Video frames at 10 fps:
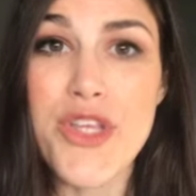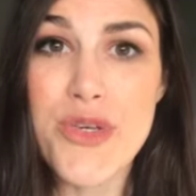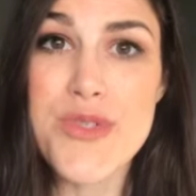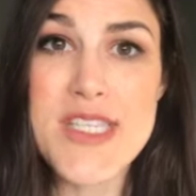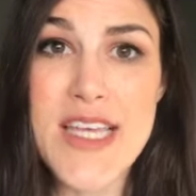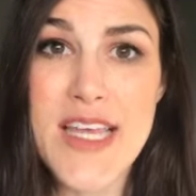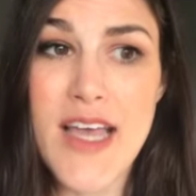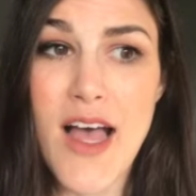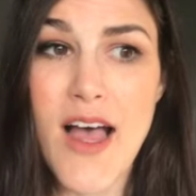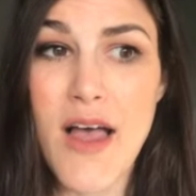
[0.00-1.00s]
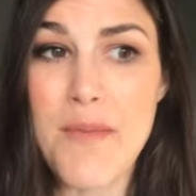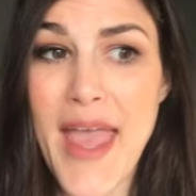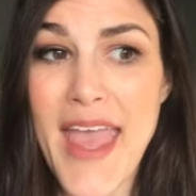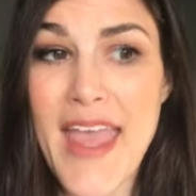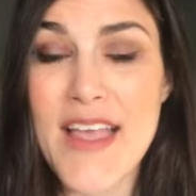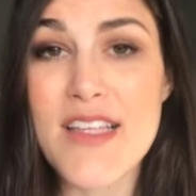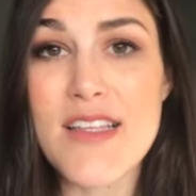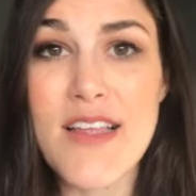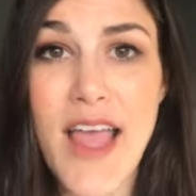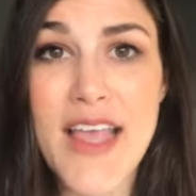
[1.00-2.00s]
using a
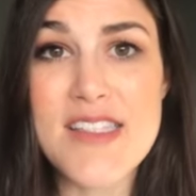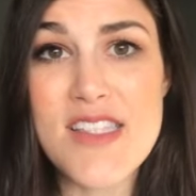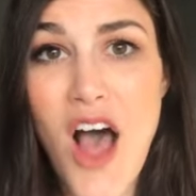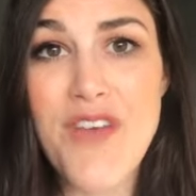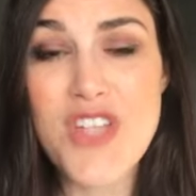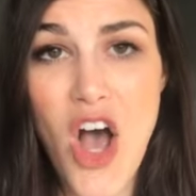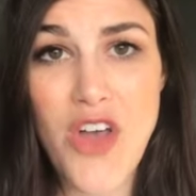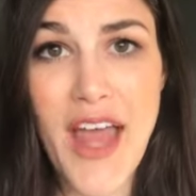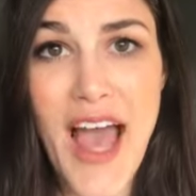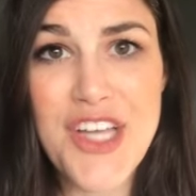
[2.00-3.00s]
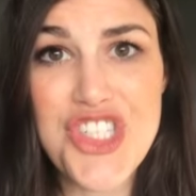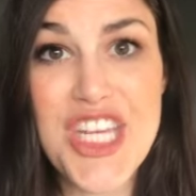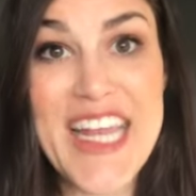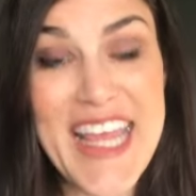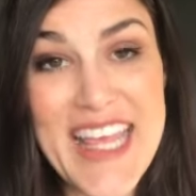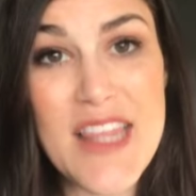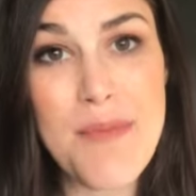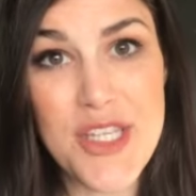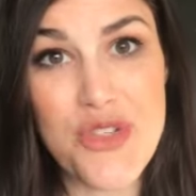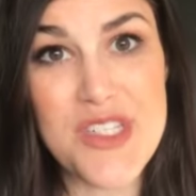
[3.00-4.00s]
soft call to action in the
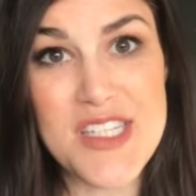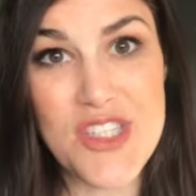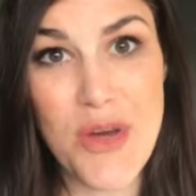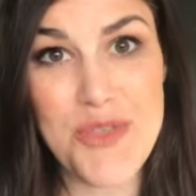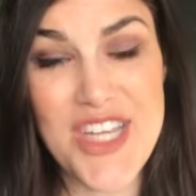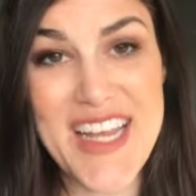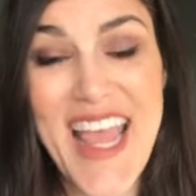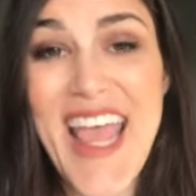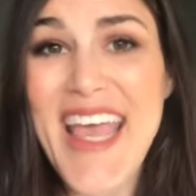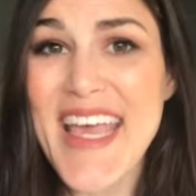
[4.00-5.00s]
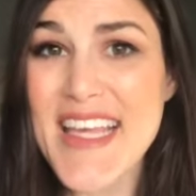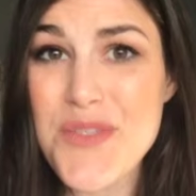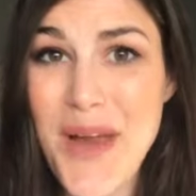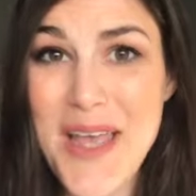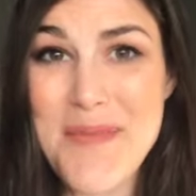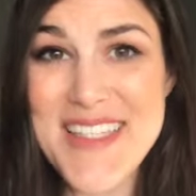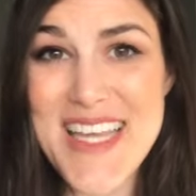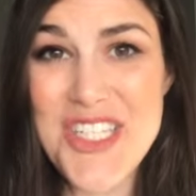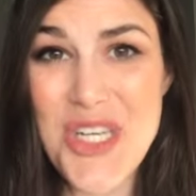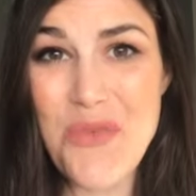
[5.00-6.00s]
Pinterest description. His
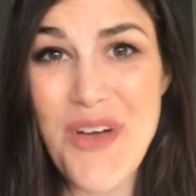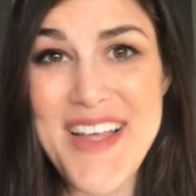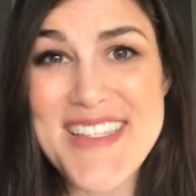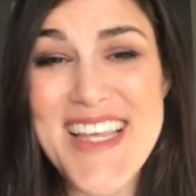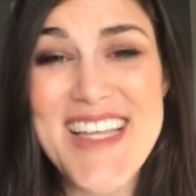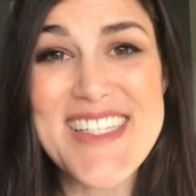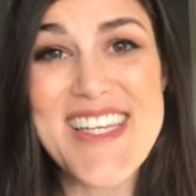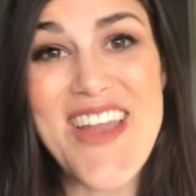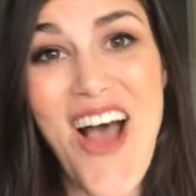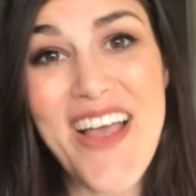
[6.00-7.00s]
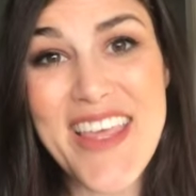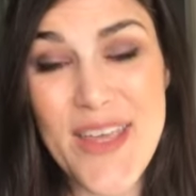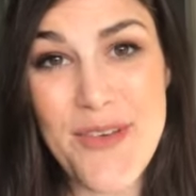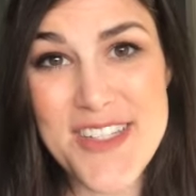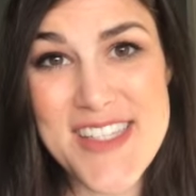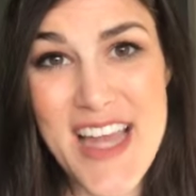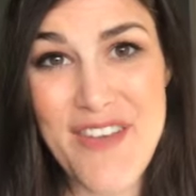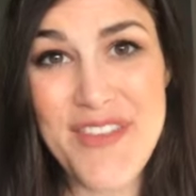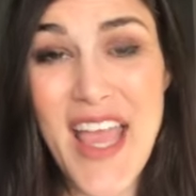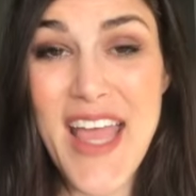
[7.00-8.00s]
recommendation was to not keyword
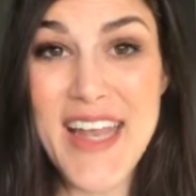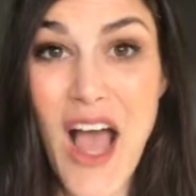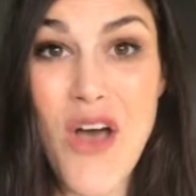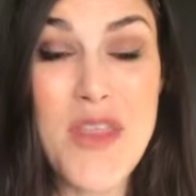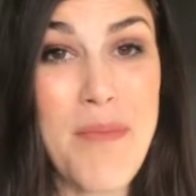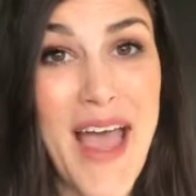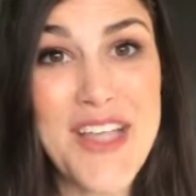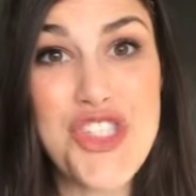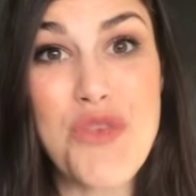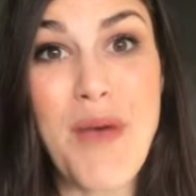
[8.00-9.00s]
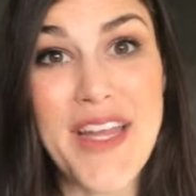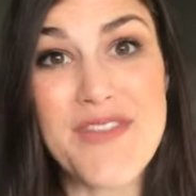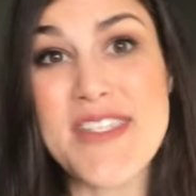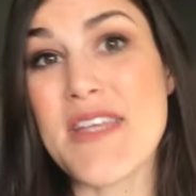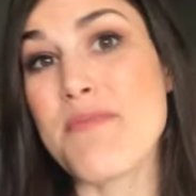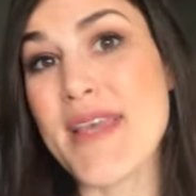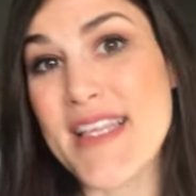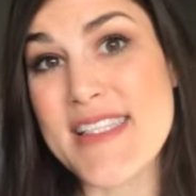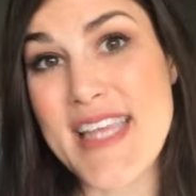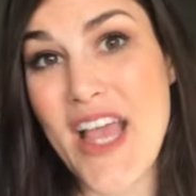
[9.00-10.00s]
stuff. Now, in the past, you might have seen
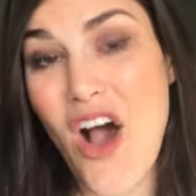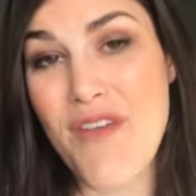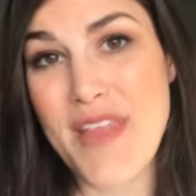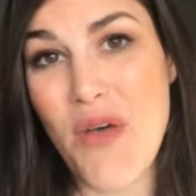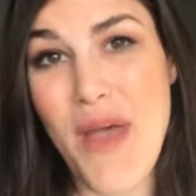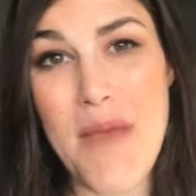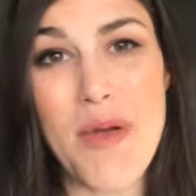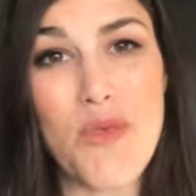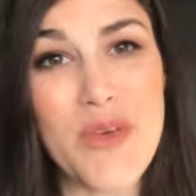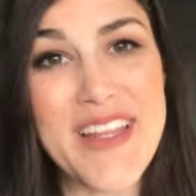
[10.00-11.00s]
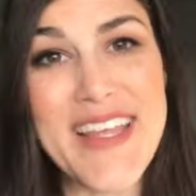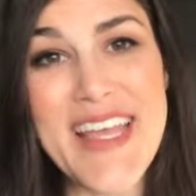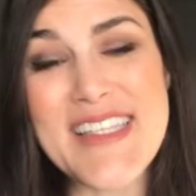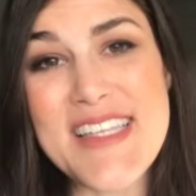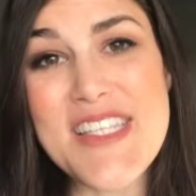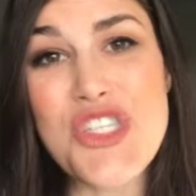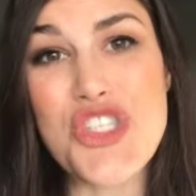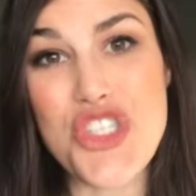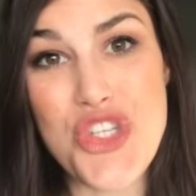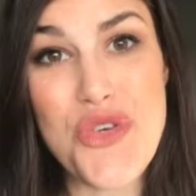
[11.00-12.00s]
pins take off that way, but really it
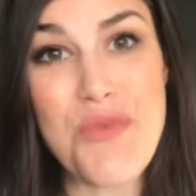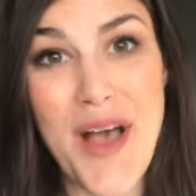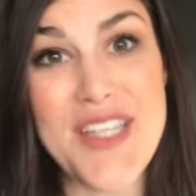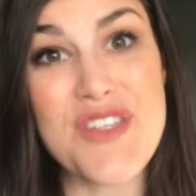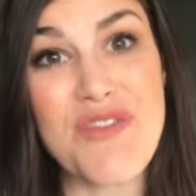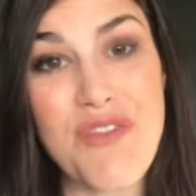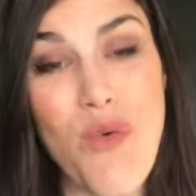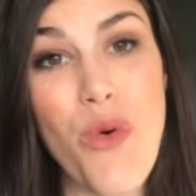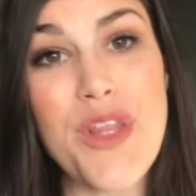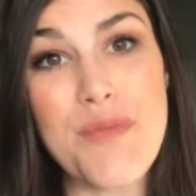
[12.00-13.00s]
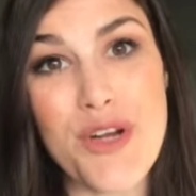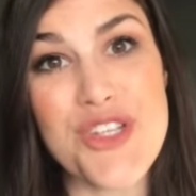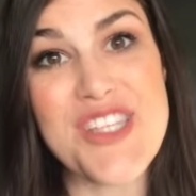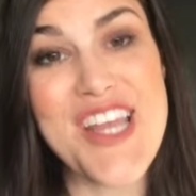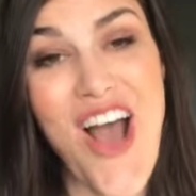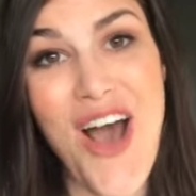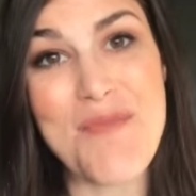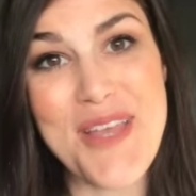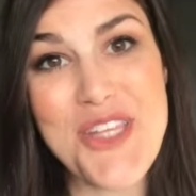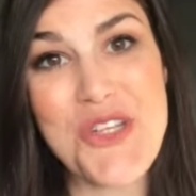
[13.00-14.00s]
doesn't do much for the person
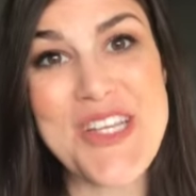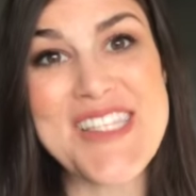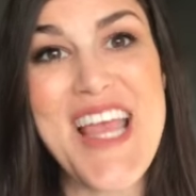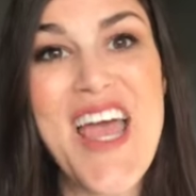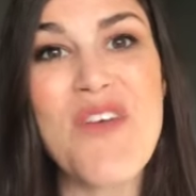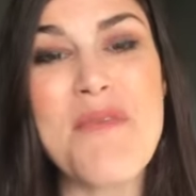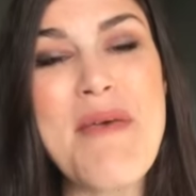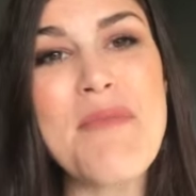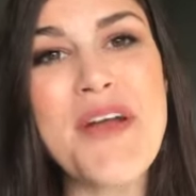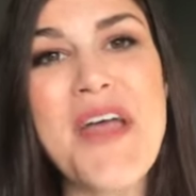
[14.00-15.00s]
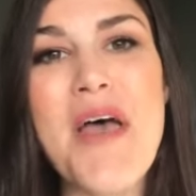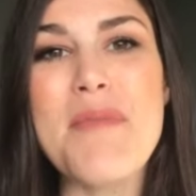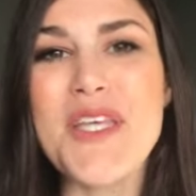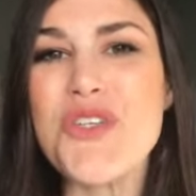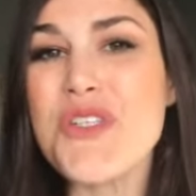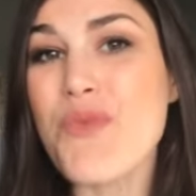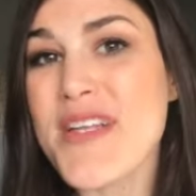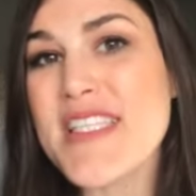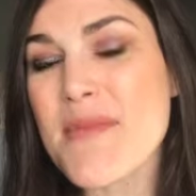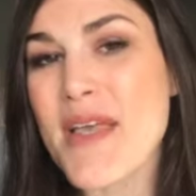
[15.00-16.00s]
on Pinterest. Remember, Pinterest
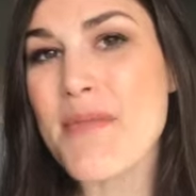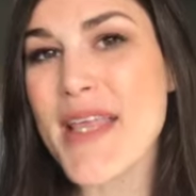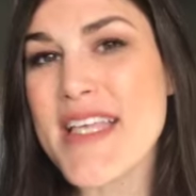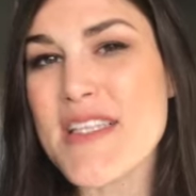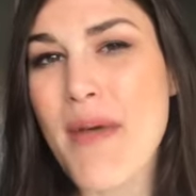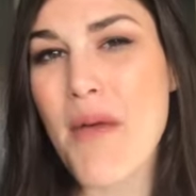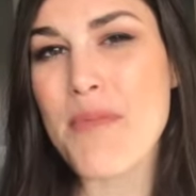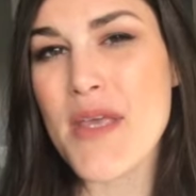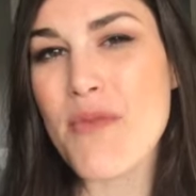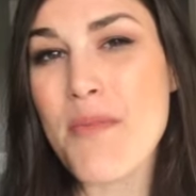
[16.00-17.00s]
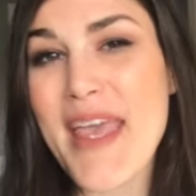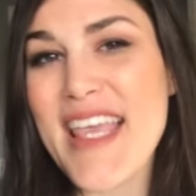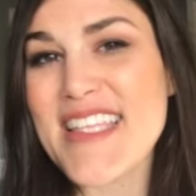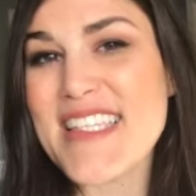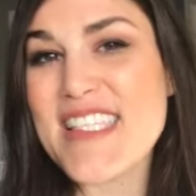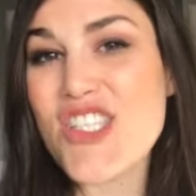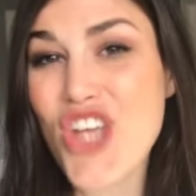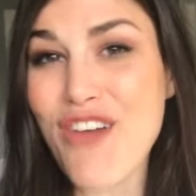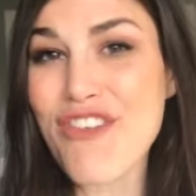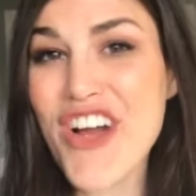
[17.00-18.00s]
wants to be a place about people making
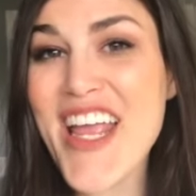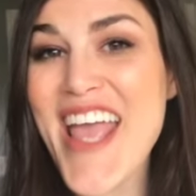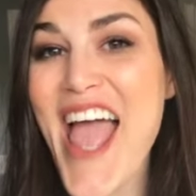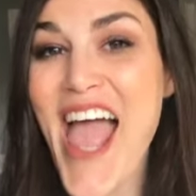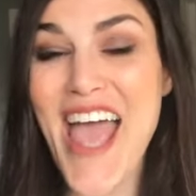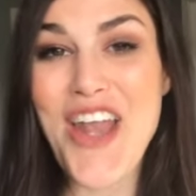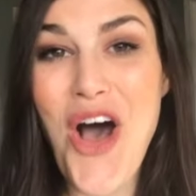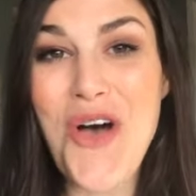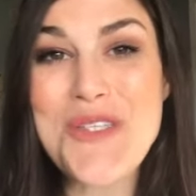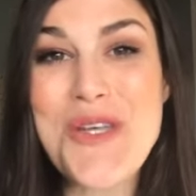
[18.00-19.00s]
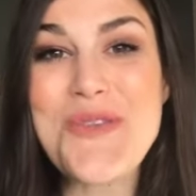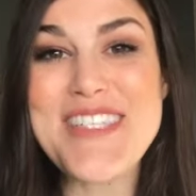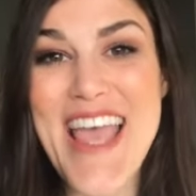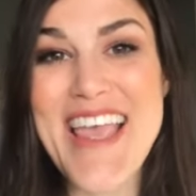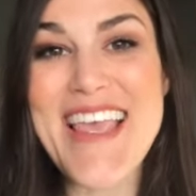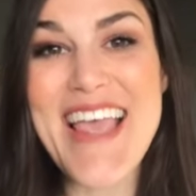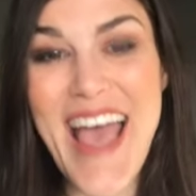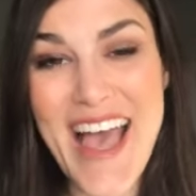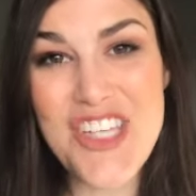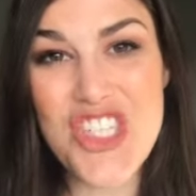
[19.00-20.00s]
discovery and also taking
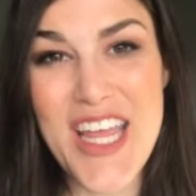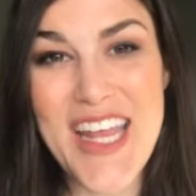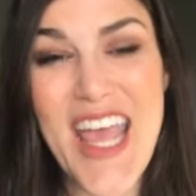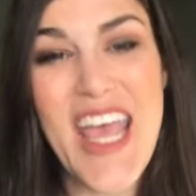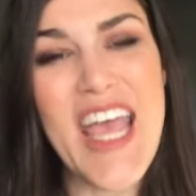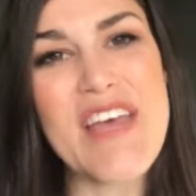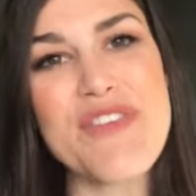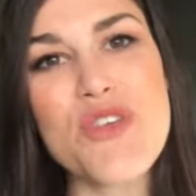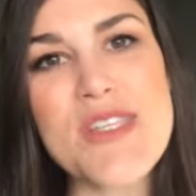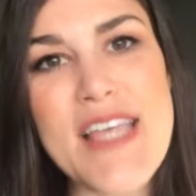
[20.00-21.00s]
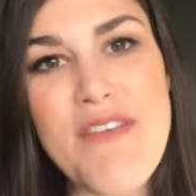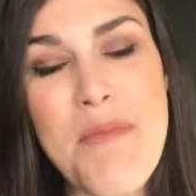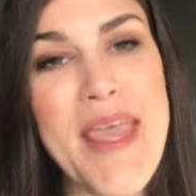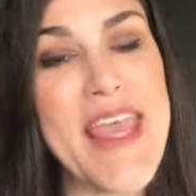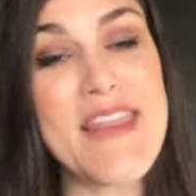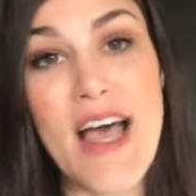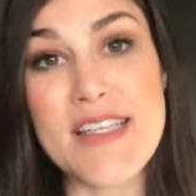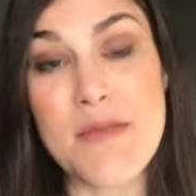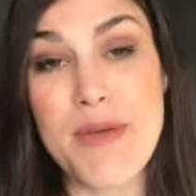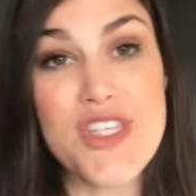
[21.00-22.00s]
action. And if you just have a pin that
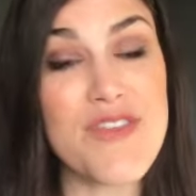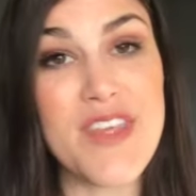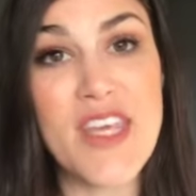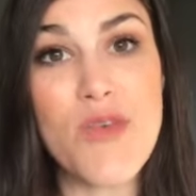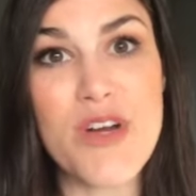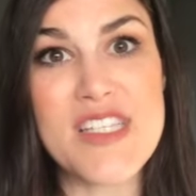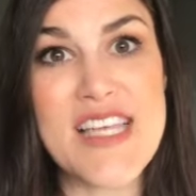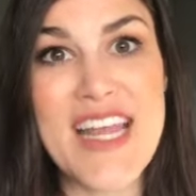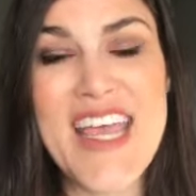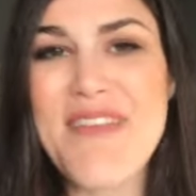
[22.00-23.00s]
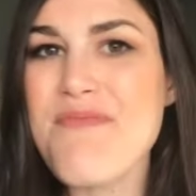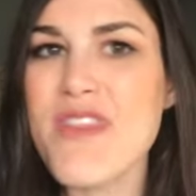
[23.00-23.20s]
has a bunch of keywords in it,